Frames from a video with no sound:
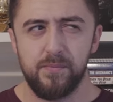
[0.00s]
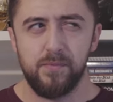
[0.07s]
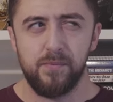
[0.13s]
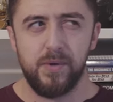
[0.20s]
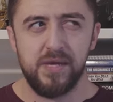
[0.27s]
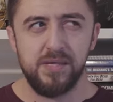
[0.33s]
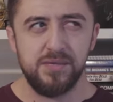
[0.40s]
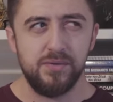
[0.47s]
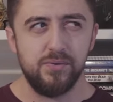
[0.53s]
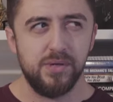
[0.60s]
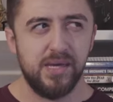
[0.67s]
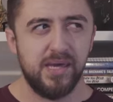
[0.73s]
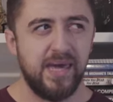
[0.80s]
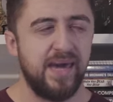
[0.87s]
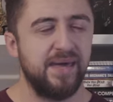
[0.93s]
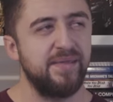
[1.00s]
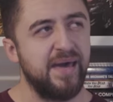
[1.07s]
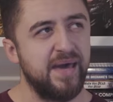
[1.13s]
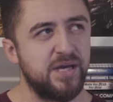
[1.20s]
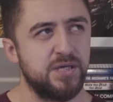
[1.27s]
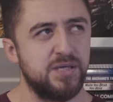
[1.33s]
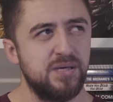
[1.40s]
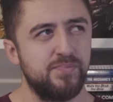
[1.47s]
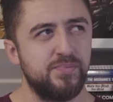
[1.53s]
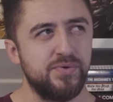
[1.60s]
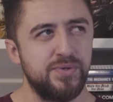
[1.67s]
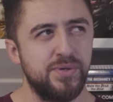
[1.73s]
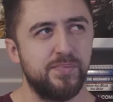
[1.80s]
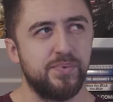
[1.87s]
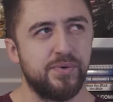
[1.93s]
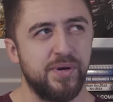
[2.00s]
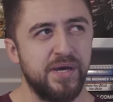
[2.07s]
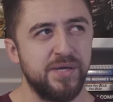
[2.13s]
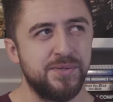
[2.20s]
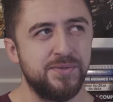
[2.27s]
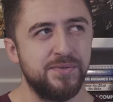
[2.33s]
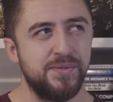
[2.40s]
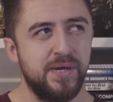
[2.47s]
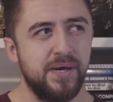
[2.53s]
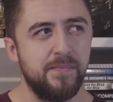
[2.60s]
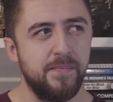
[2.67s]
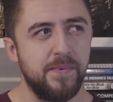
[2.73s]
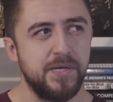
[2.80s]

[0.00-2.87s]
Wait, you can actually put a price to them.